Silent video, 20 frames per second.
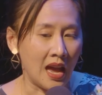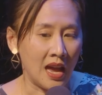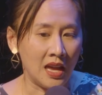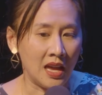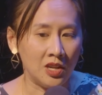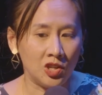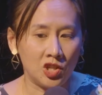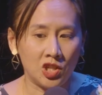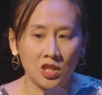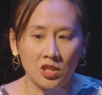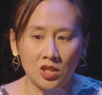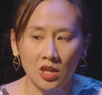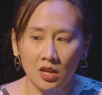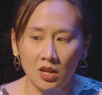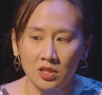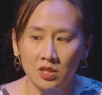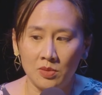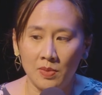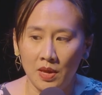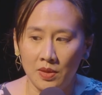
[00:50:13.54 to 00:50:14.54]
And she
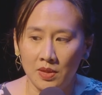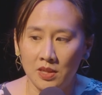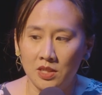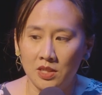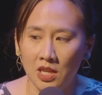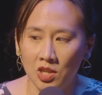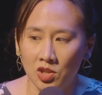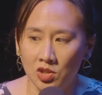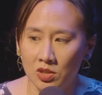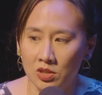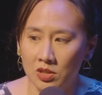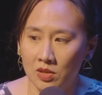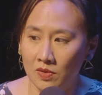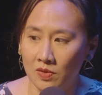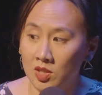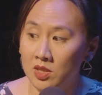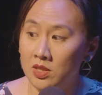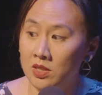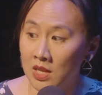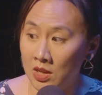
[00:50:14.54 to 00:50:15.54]
talks about the dangers
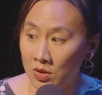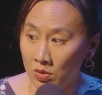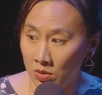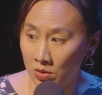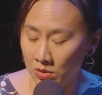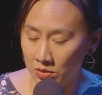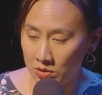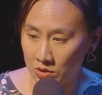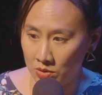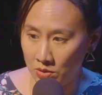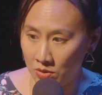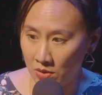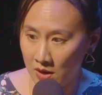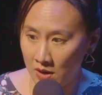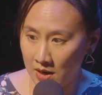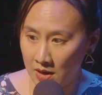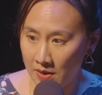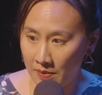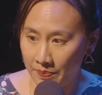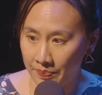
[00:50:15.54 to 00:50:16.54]
of a single
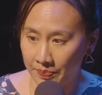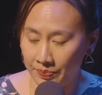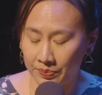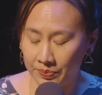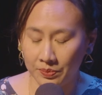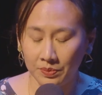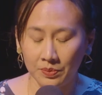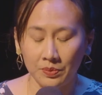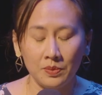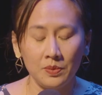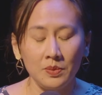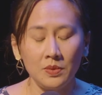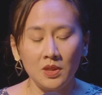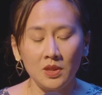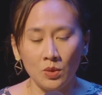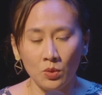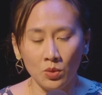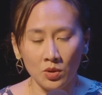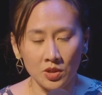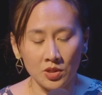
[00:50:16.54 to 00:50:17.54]
story,
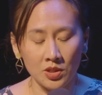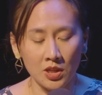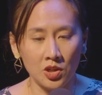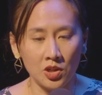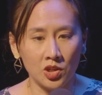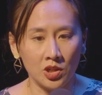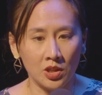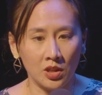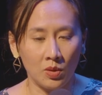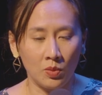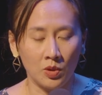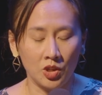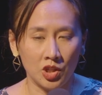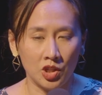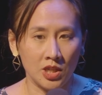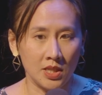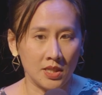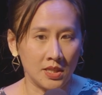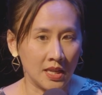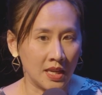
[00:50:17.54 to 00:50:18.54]
where essentially what
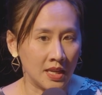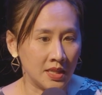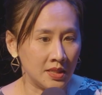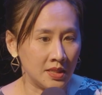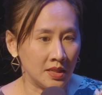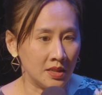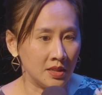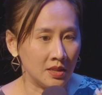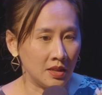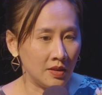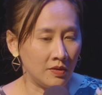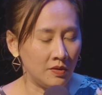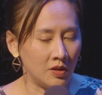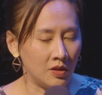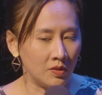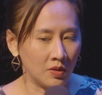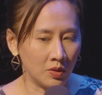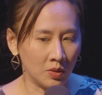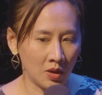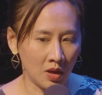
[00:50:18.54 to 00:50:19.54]
she says is, if
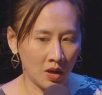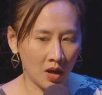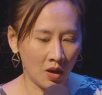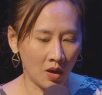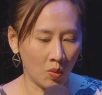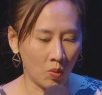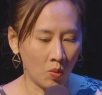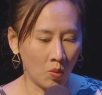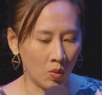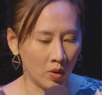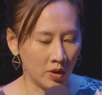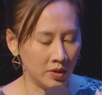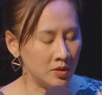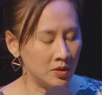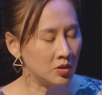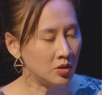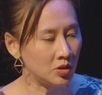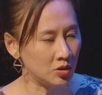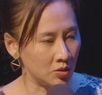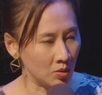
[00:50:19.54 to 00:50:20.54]
you've only got
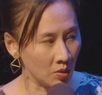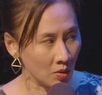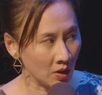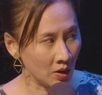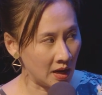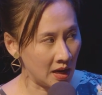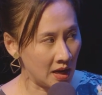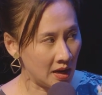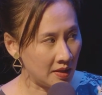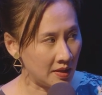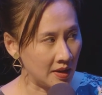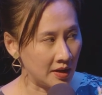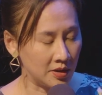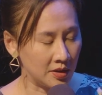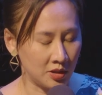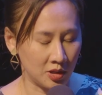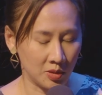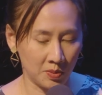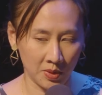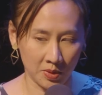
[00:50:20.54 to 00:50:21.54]
one story that
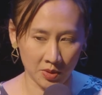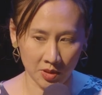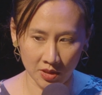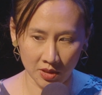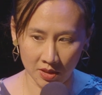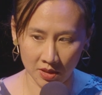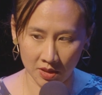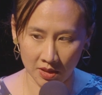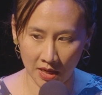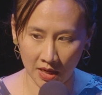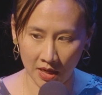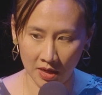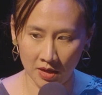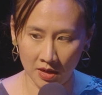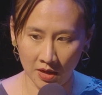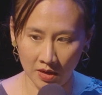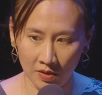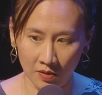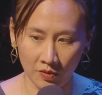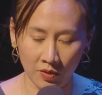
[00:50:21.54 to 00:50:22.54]
is supposed to
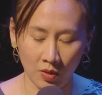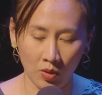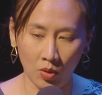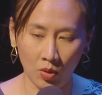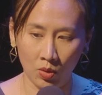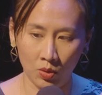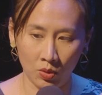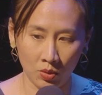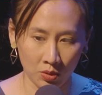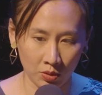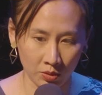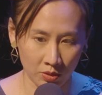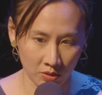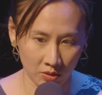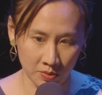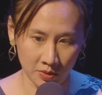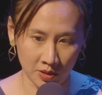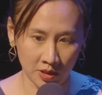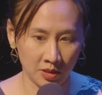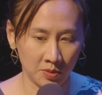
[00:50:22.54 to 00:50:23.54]
stand in for a whole
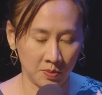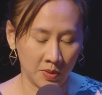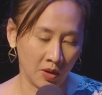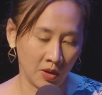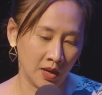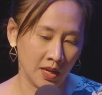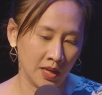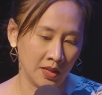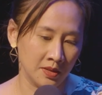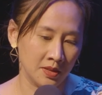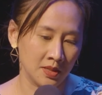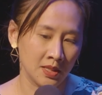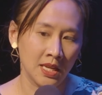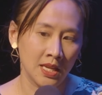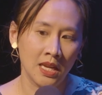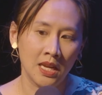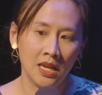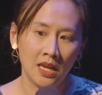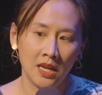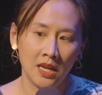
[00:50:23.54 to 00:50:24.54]
group's experience,